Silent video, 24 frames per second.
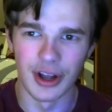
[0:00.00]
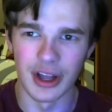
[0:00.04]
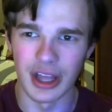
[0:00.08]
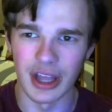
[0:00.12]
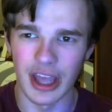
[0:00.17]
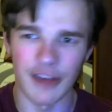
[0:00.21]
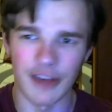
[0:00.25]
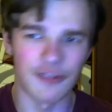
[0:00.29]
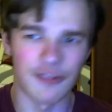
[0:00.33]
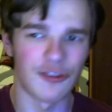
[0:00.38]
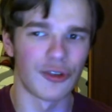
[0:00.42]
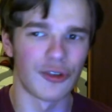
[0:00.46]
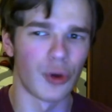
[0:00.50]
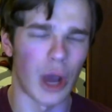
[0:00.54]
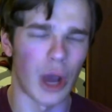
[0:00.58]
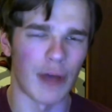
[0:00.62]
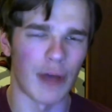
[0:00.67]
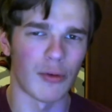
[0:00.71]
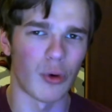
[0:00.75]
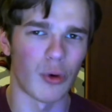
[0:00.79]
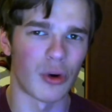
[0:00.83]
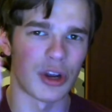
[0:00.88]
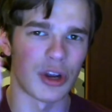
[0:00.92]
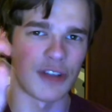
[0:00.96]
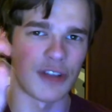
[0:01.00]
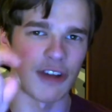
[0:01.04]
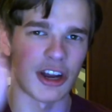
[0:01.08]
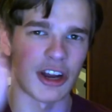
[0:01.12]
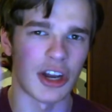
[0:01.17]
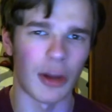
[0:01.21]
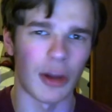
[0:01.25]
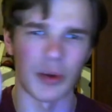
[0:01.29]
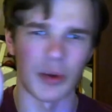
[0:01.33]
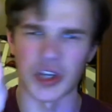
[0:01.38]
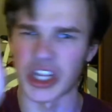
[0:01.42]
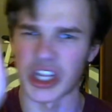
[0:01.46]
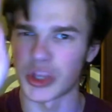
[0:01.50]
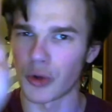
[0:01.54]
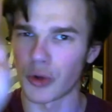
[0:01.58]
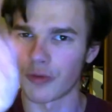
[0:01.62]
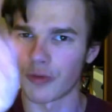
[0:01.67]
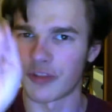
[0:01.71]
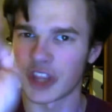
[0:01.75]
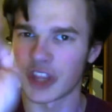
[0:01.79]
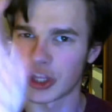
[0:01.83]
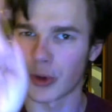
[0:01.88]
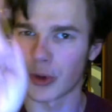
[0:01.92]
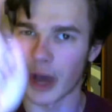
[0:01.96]
If you haven't already found out, which I don't
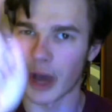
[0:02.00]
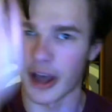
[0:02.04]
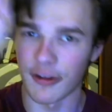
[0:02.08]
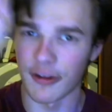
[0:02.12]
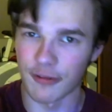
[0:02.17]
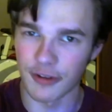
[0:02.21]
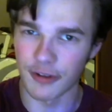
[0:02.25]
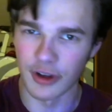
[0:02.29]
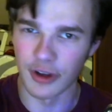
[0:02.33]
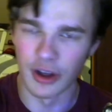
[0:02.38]
think you have.